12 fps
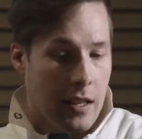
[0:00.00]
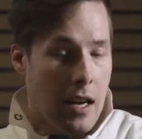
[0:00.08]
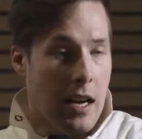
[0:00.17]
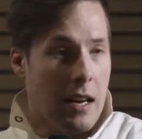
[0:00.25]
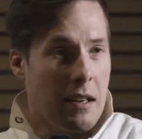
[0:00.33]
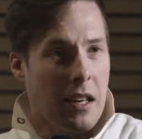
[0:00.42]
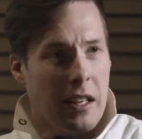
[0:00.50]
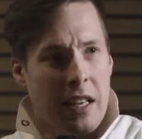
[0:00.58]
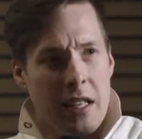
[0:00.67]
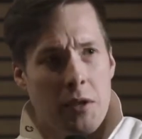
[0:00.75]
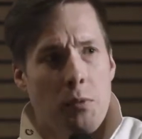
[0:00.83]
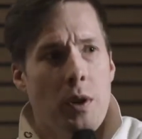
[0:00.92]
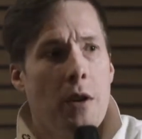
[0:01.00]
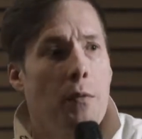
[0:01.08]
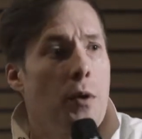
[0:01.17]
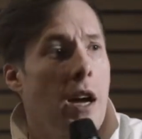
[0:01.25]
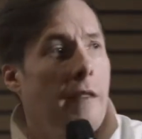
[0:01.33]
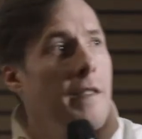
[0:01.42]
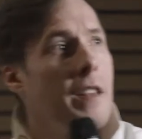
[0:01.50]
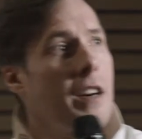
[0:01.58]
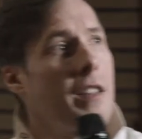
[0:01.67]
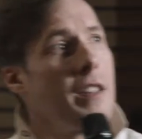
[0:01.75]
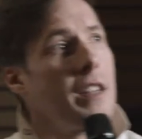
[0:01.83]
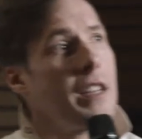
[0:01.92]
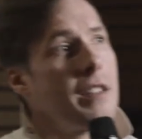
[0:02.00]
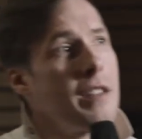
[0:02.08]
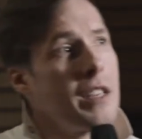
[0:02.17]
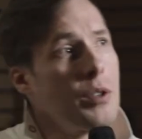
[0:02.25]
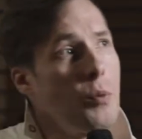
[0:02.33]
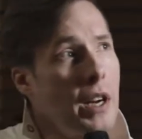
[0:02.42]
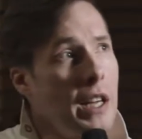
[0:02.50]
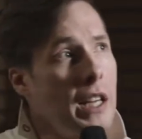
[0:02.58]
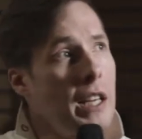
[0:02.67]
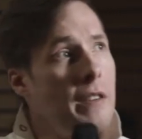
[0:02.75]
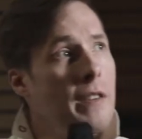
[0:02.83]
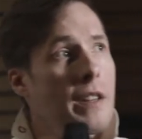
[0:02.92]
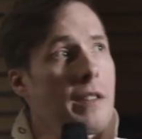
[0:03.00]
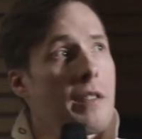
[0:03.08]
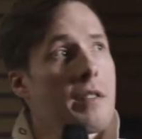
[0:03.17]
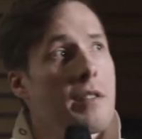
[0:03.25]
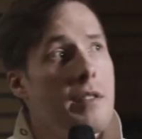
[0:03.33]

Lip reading: I guess we would have done it this way even